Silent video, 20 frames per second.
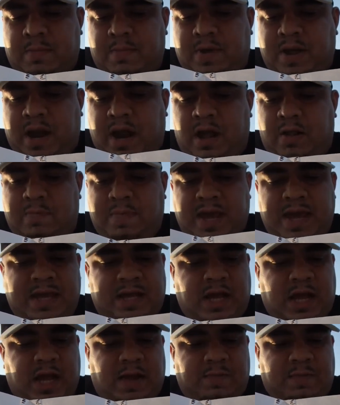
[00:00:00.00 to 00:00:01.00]
but I'll make
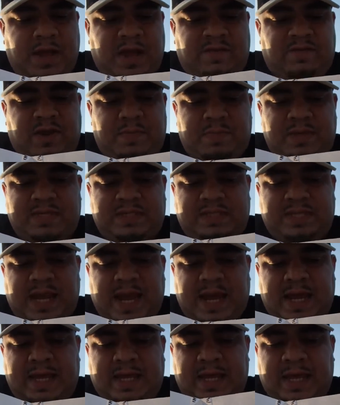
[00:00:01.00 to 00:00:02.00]
up every
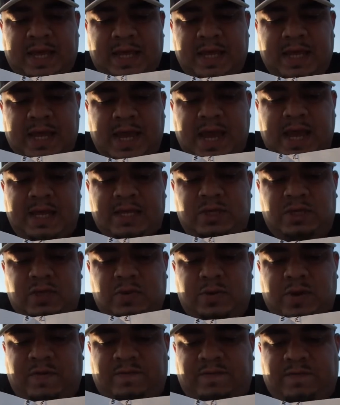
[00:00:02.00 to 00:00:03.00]
mistake and
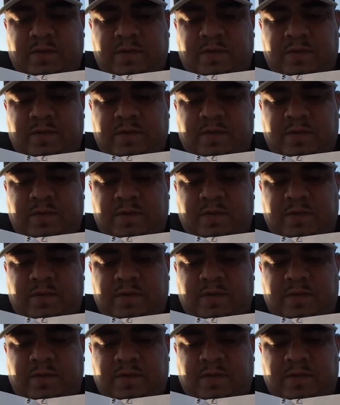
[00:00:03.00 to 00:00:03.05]
do it